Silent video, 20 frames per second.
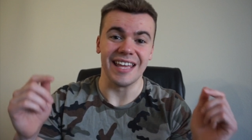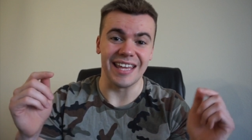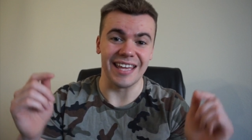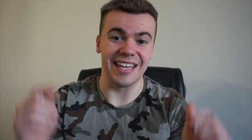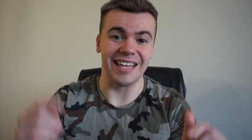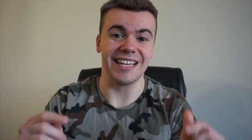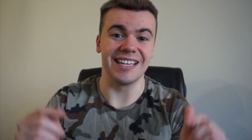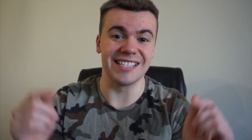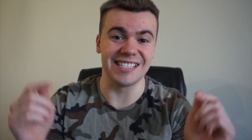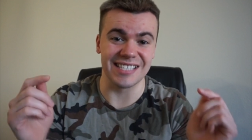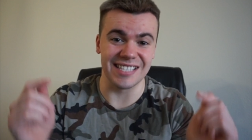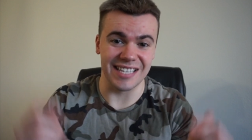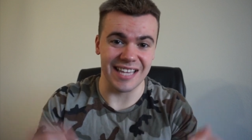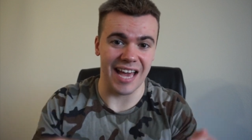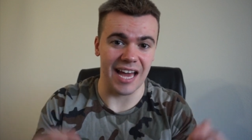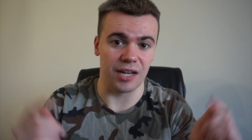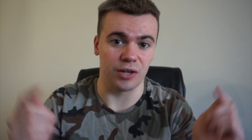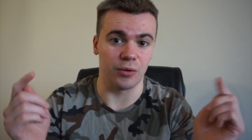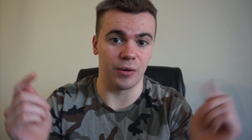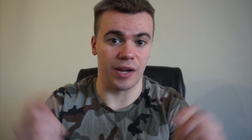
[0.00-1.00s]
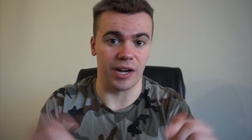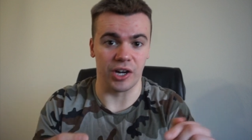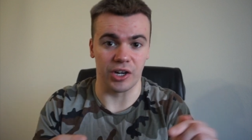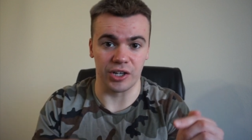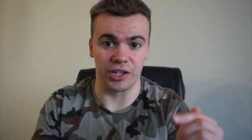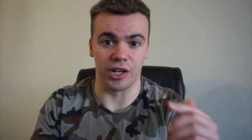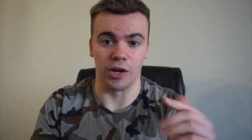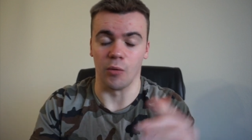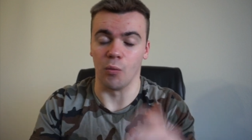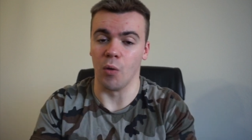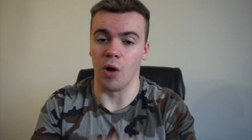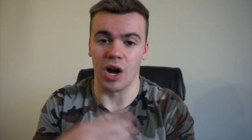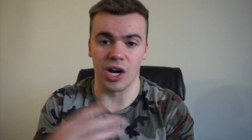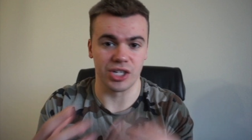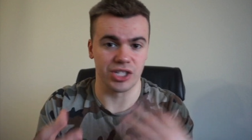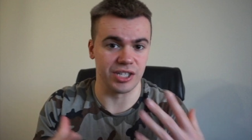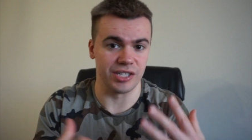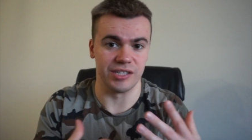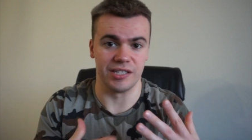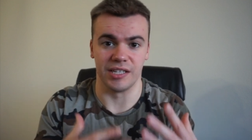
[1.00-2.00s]
in Seattle area,
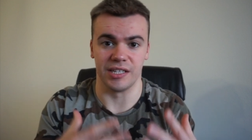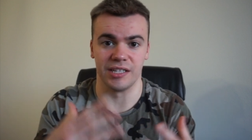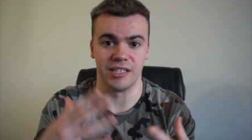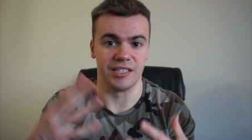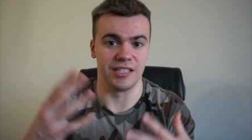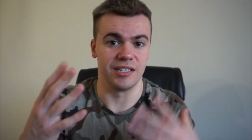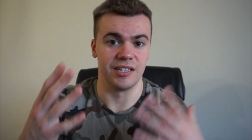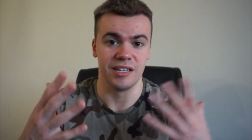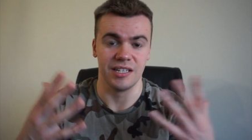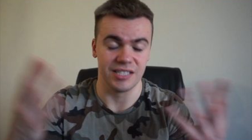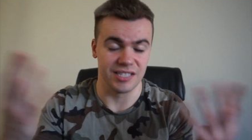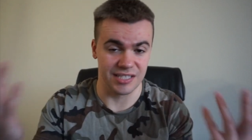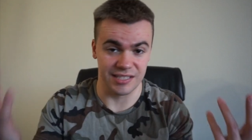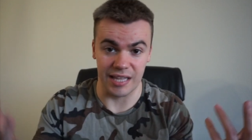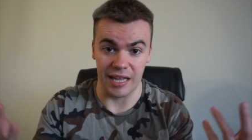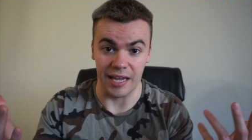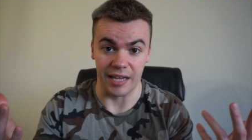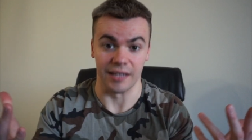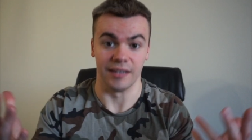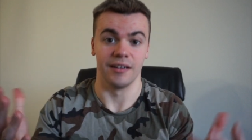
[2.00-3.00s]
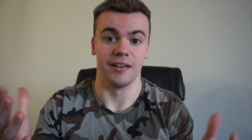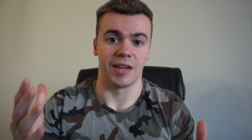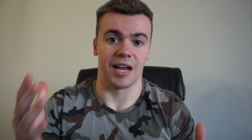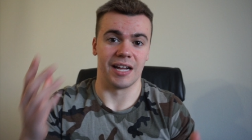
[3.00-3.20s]
Washington, state.